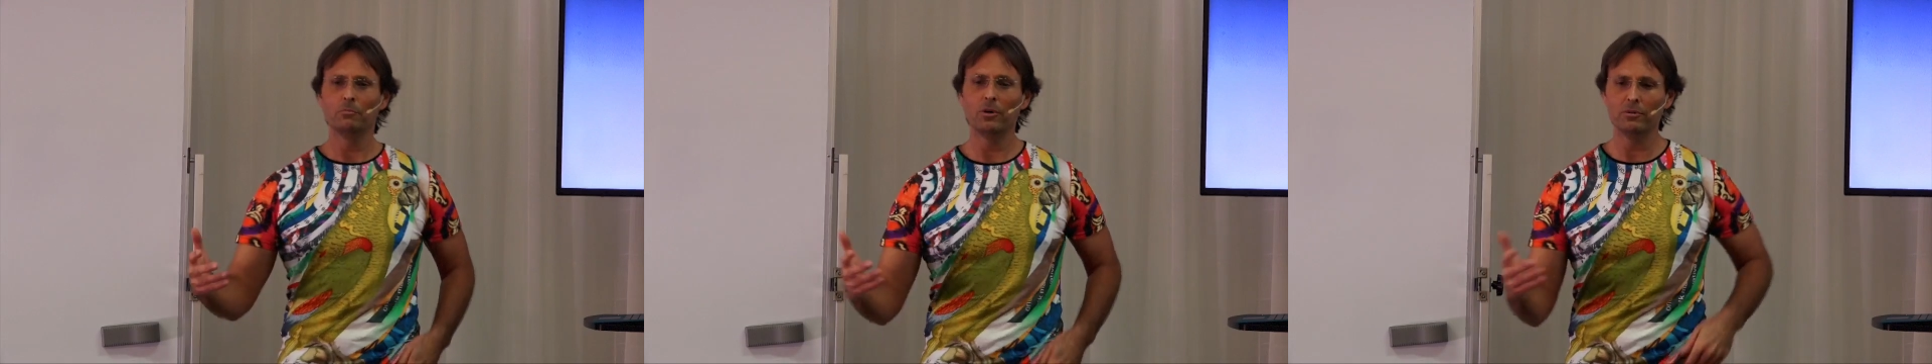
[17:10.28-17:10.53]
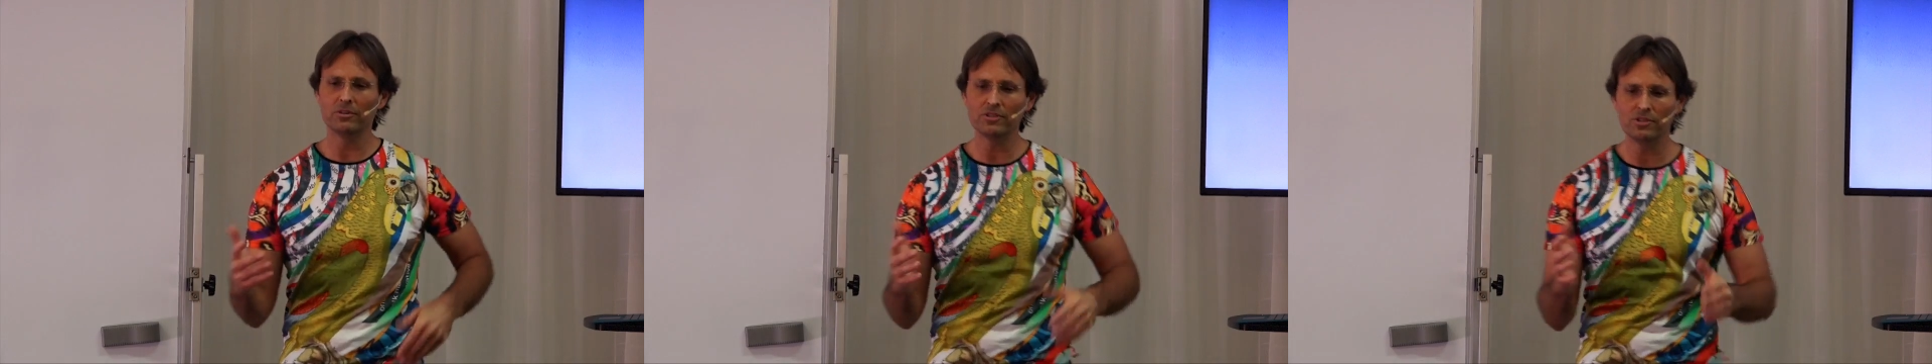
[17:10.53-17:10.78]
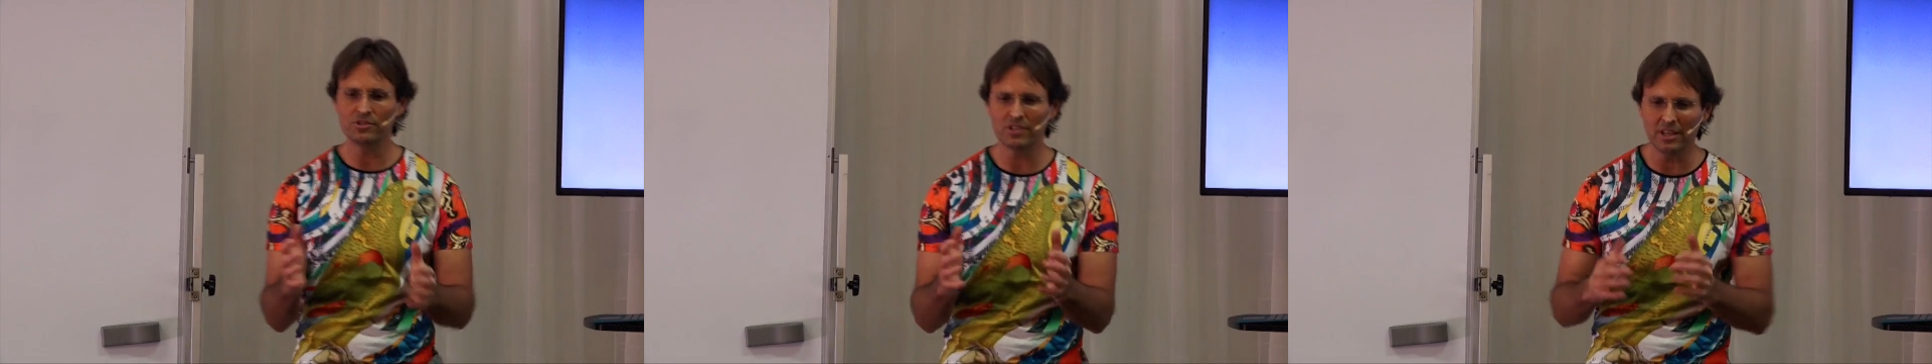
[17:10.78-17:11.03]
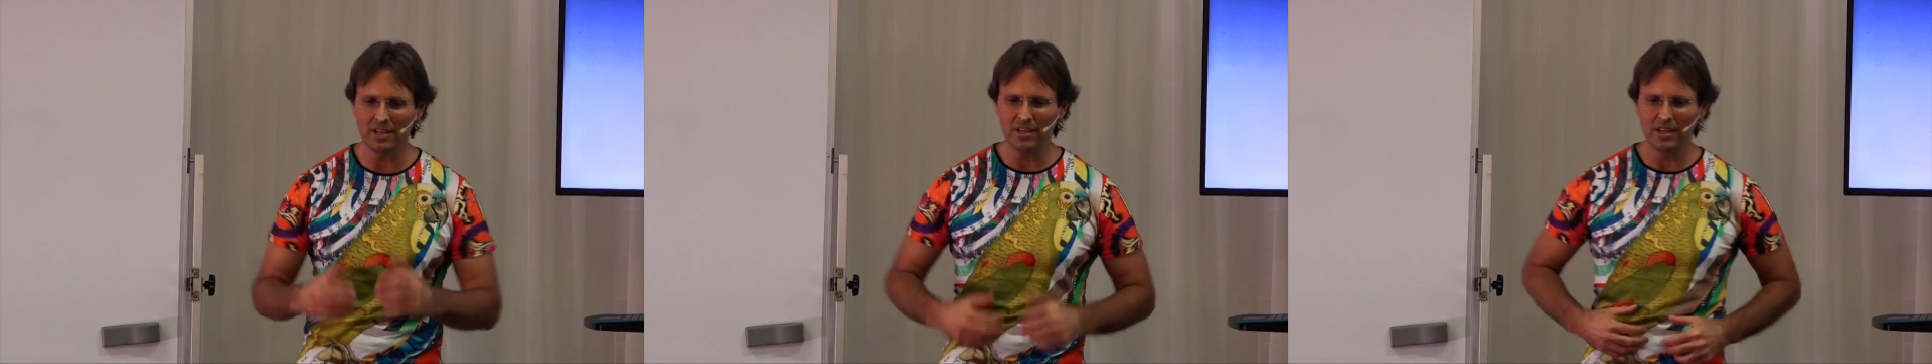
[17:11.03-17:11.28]
well, you
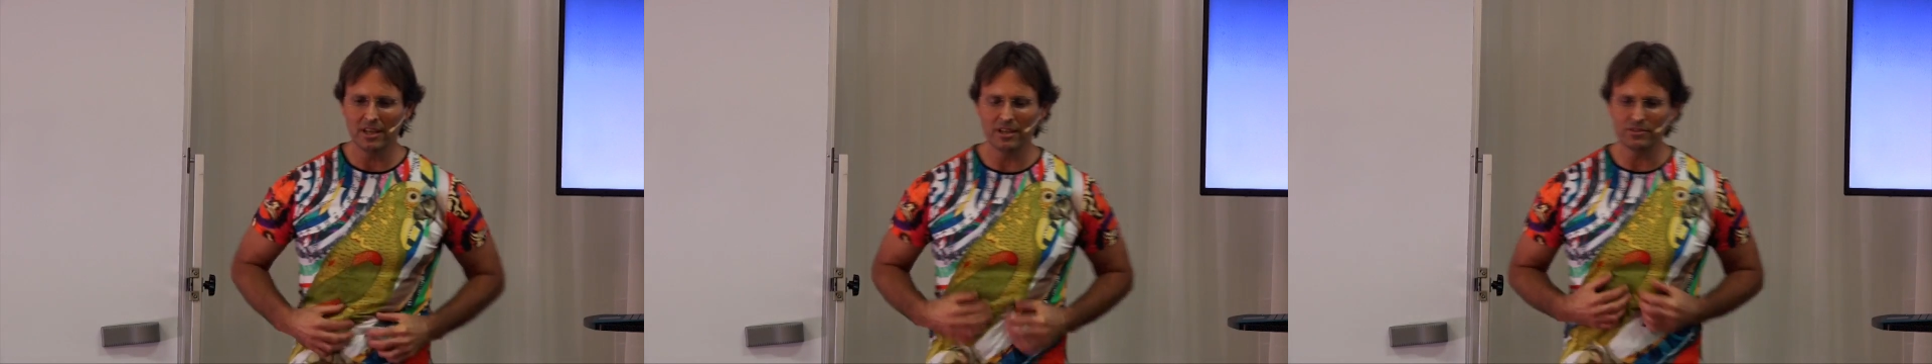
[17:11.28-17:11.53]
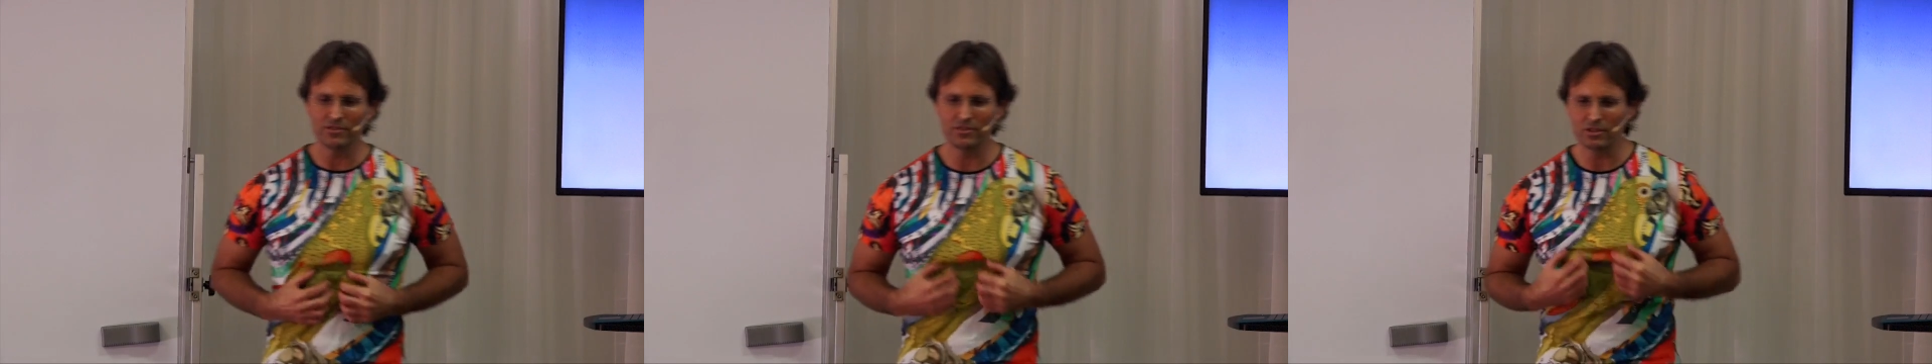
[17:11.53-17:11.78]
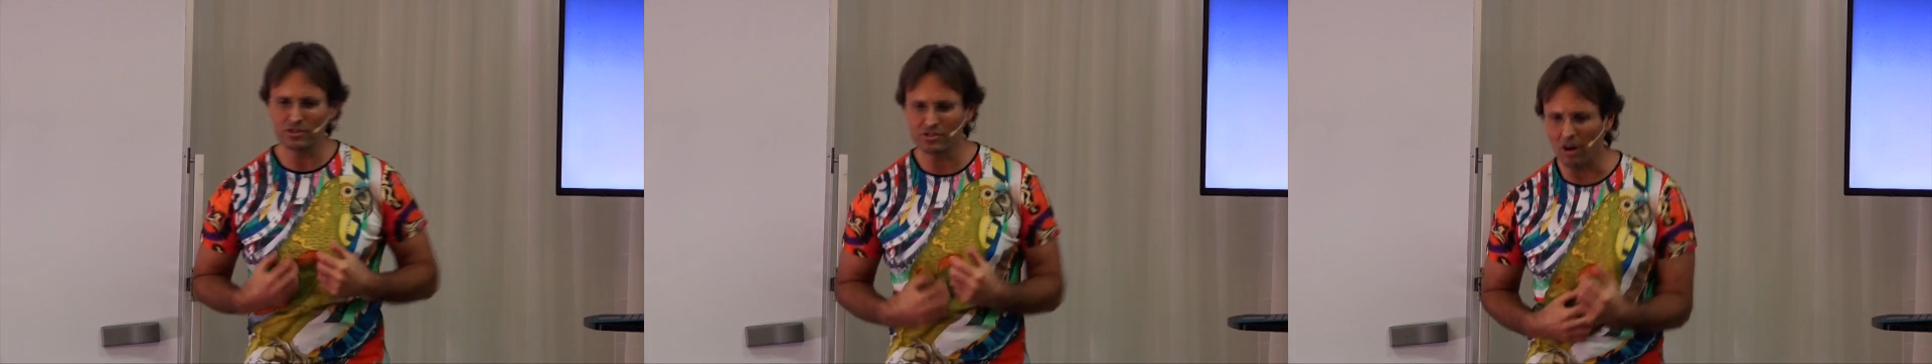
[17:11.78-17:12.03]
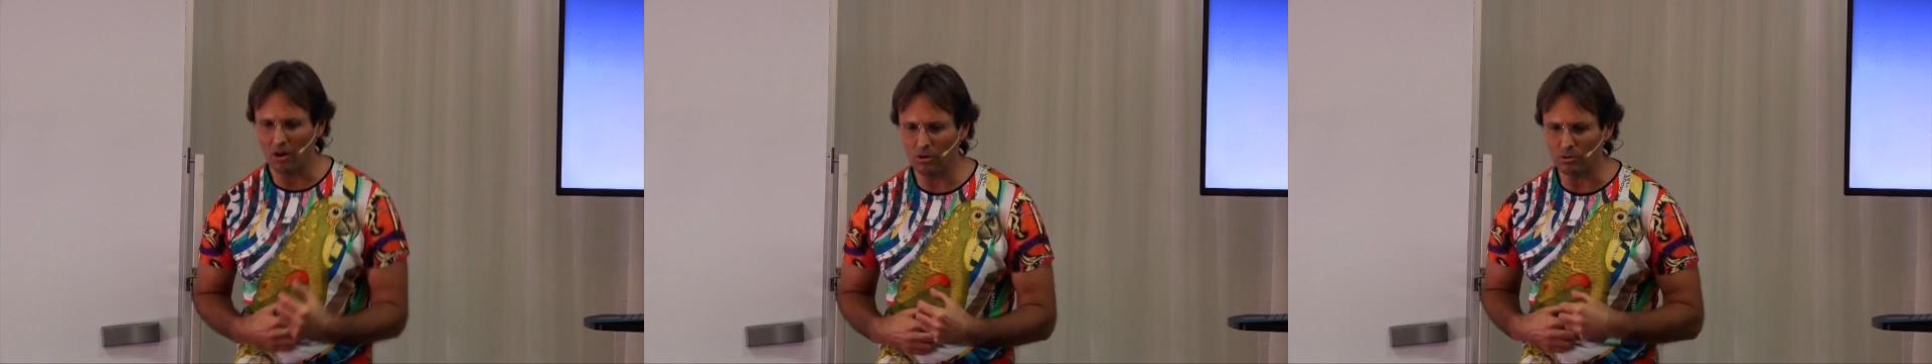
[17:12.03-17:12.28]
see, it's the
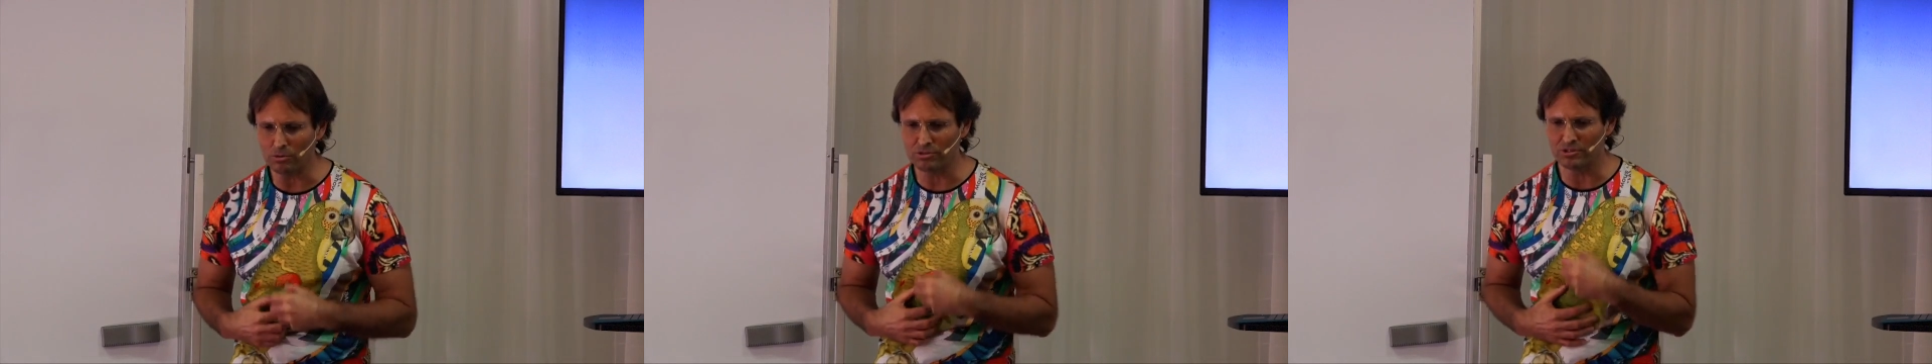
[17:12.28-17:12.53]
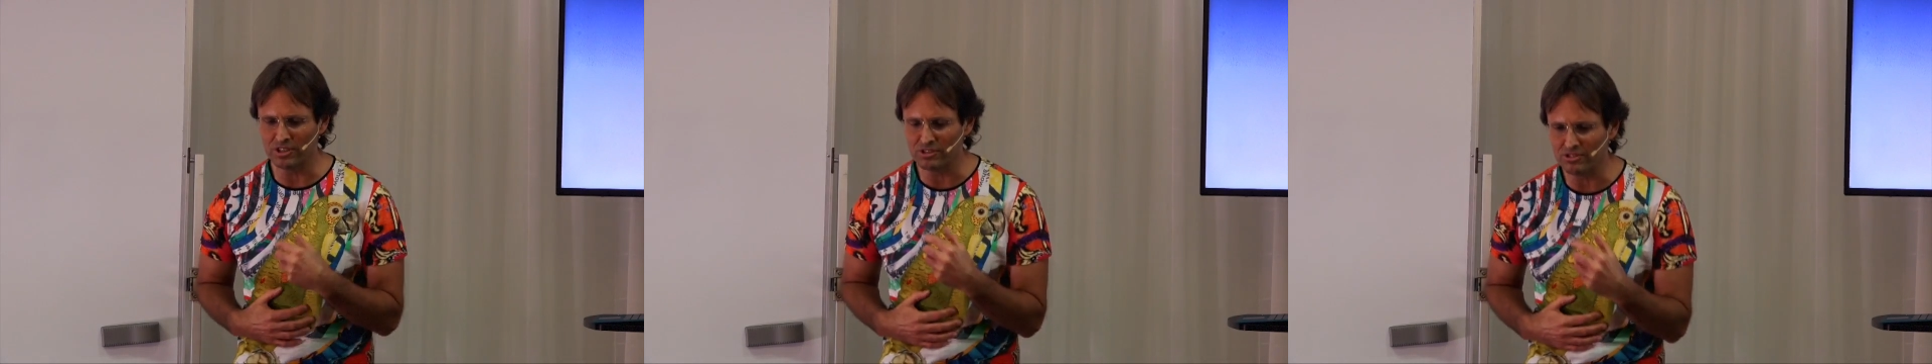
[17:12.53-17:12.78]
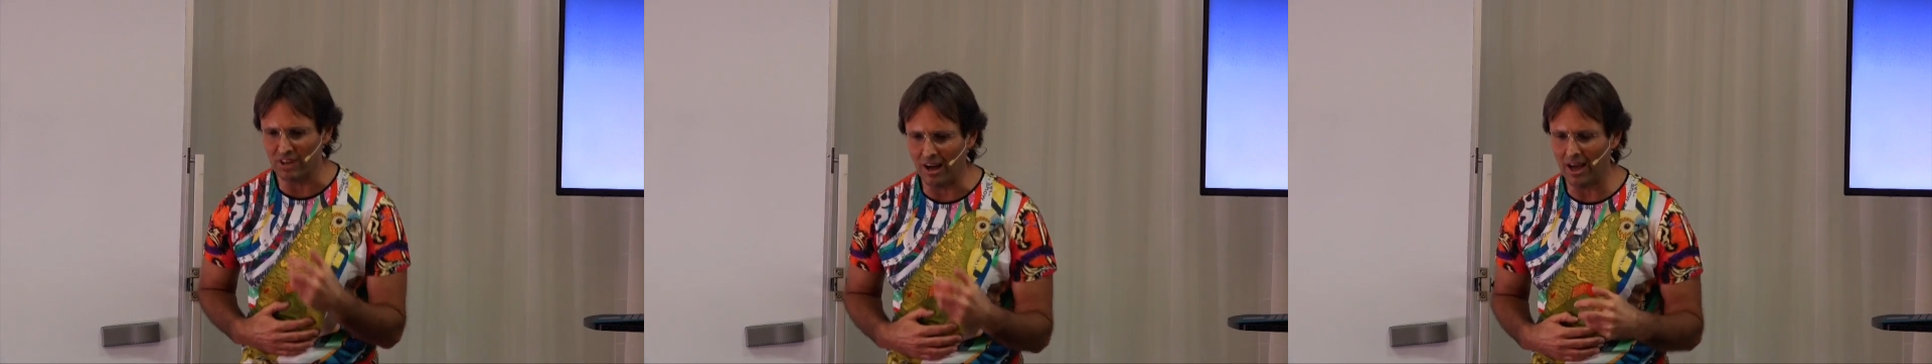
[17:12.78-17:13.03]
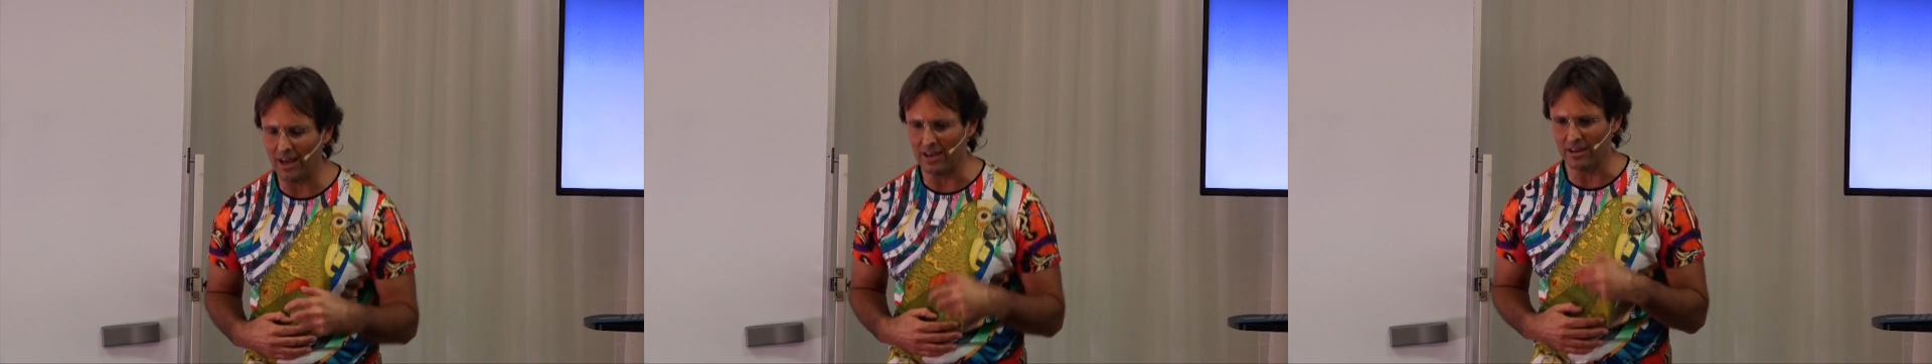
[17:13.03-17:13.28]
soul's
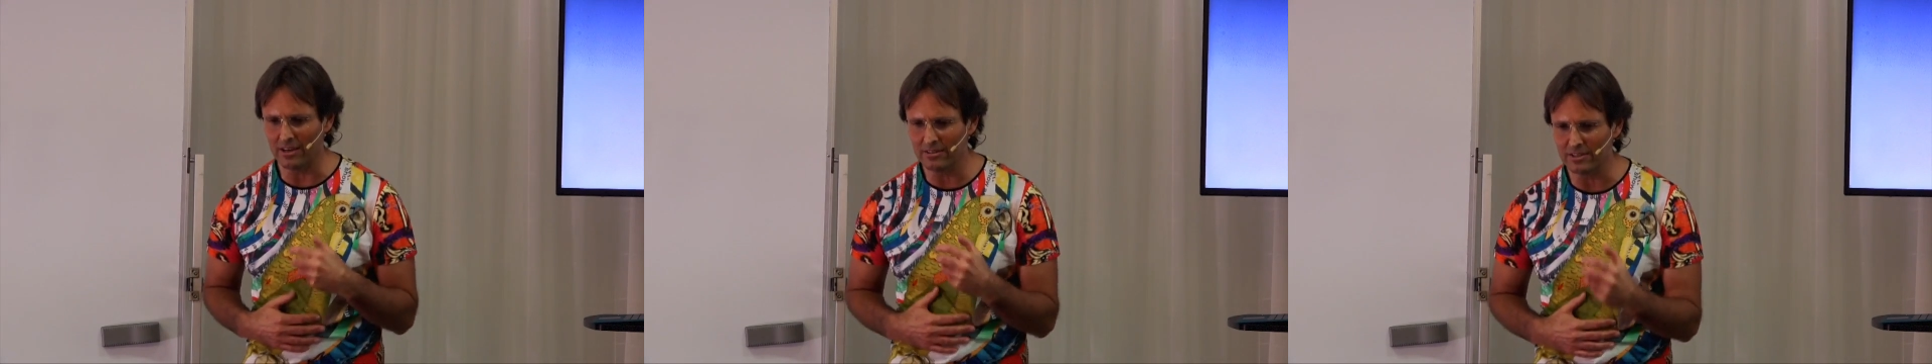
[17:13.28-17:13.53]
desire,